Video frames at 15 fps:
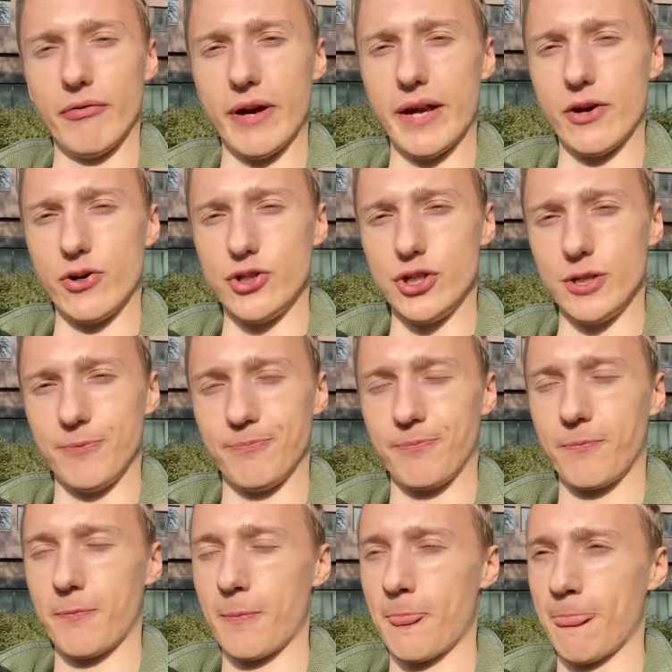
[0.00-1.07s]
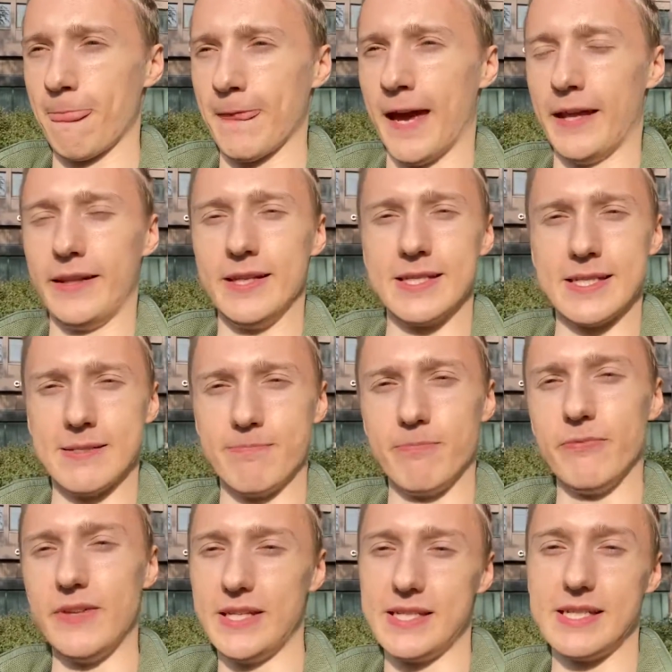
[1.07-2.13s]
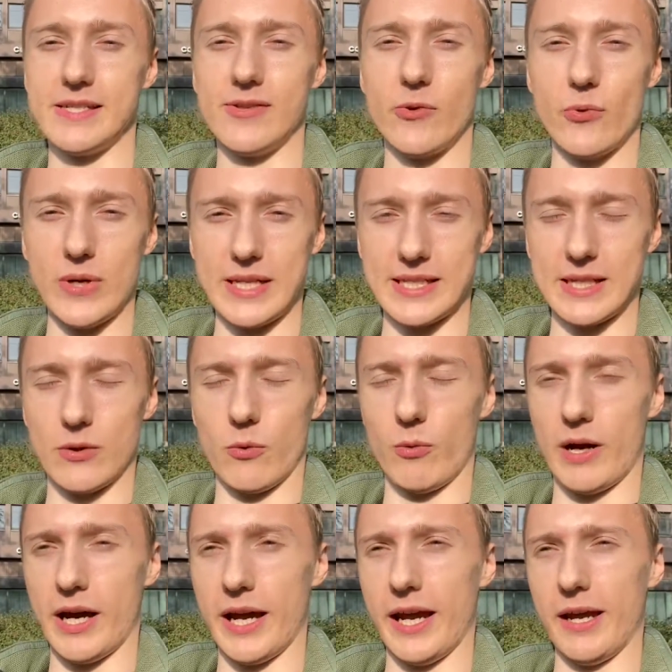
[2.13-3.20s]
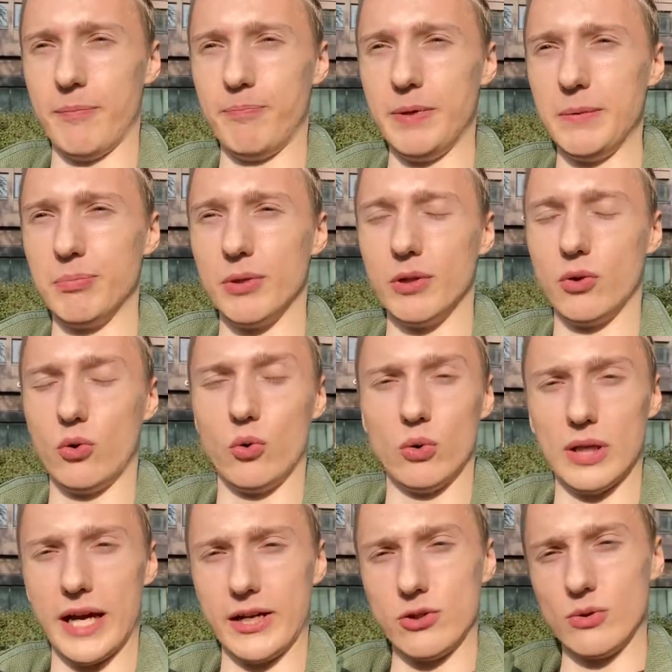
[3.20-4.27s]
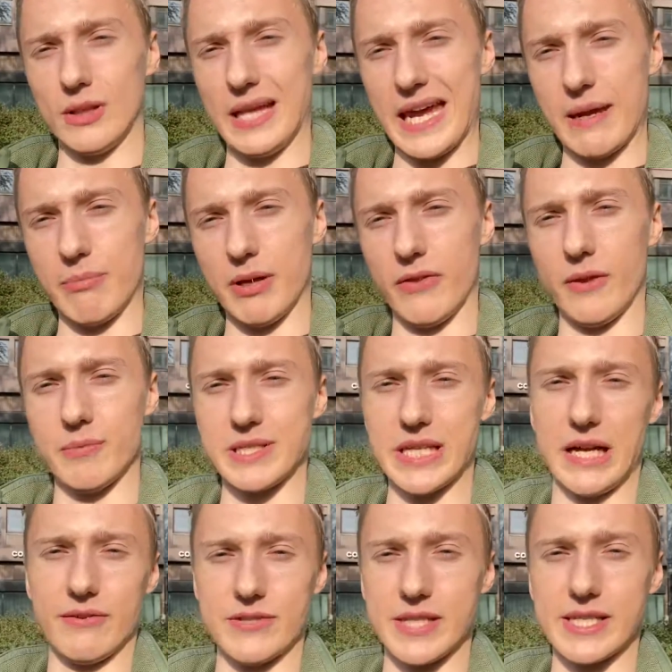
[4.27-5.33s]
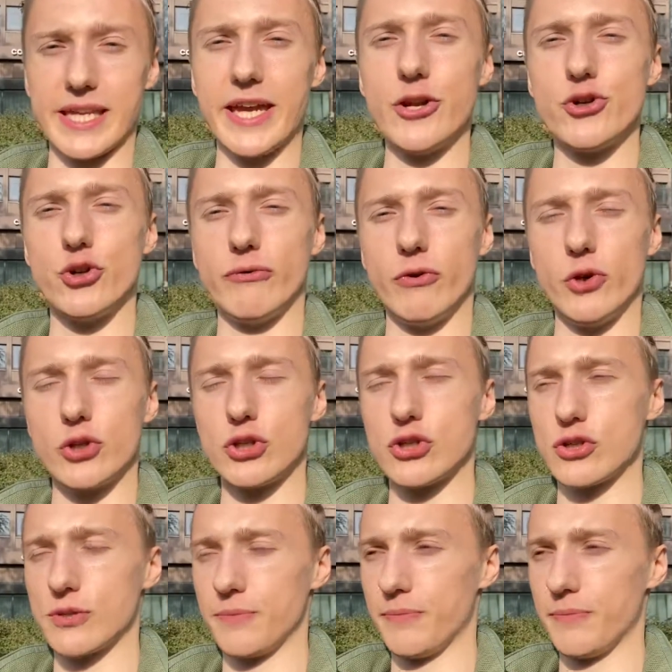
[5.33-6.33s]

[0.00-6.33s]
energy. And this is the reason why people who like to label themselves as introverts,